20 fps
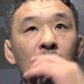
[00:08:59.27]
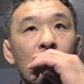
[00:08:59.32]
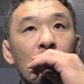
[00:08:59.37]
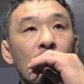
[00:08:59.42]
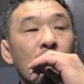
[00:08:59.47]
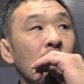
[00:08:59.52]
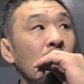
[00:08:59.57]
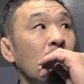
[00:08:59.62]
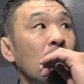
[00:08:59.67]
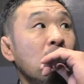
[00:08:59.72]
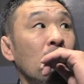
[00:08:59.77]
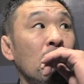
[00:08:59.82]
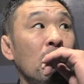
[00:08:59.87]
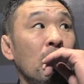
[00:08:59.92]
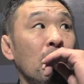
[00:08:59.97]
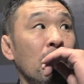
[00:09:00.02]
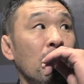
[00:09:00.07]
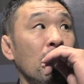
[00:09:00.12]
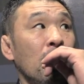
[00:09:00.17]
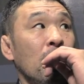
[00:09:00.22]
And
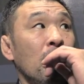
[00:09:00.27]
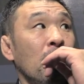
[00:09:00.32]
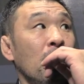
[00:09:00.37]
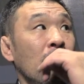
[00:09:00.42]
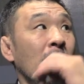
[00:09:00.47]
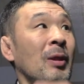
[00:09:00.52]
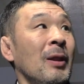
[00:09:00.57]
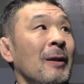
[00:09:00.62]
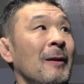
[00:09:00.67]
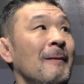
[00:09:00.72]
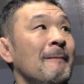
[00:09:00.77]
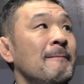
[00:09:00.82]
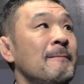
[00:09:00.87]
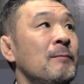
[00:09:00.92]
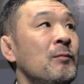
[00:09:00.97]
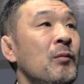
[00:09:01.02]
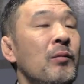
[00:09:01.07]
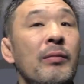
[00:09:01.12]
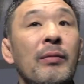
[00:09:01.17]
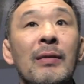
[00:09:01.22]
is it hard
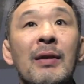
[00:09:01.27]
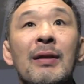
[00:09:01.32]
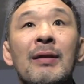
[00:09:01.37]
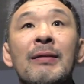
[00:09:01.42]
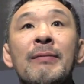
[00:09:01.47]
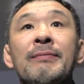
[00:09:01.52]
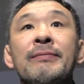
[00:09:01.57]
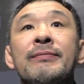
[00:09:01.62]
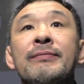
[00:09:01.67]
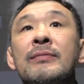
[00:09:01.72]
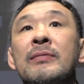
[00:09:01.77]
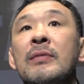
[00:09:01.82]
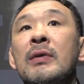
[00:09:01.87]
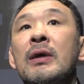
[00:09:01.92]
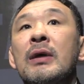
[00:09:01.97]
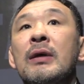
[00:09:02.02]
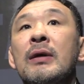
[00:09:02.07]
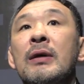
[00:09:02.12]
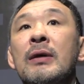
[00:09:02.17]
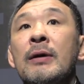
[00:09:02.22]
to be
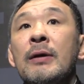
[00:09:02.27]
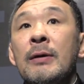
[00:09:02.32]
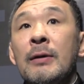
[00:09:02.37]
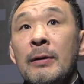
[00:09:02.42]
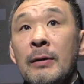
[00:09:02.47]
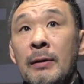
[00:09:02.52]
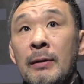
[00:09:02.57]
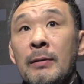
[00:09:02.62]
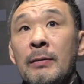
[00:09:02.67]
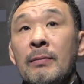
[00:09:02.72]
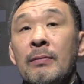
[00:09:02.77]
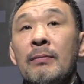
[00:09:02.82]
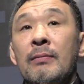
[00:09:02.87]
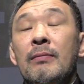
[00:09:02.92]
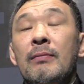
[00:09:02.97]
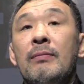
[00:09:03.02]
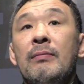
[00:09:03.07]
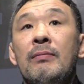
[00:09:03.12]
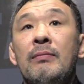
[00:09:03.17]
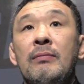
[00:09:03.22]
a high-level
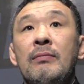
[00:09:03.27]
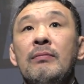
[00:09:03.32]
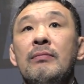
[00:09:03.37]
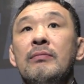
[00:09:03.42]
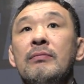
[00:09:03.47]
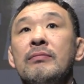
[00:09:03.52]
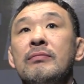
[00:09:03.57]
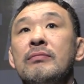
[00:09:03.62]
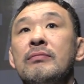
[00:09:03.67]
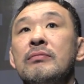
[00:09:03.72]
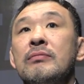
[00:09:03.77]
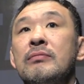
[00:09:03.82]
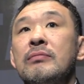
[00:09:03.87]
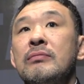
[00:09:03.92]
fighter like